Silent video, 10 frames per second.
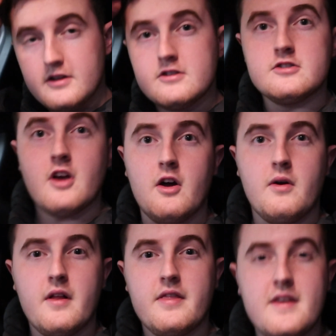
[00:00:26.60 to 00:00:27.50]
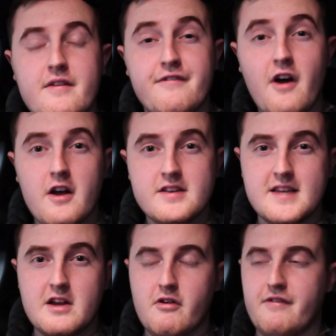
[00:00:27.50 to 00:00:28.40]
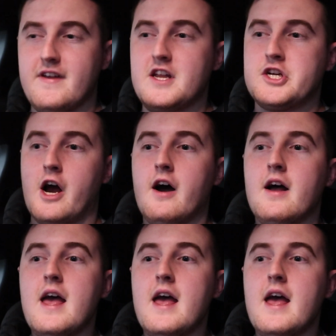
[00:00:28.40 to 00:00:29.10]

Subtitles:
So the first secret feature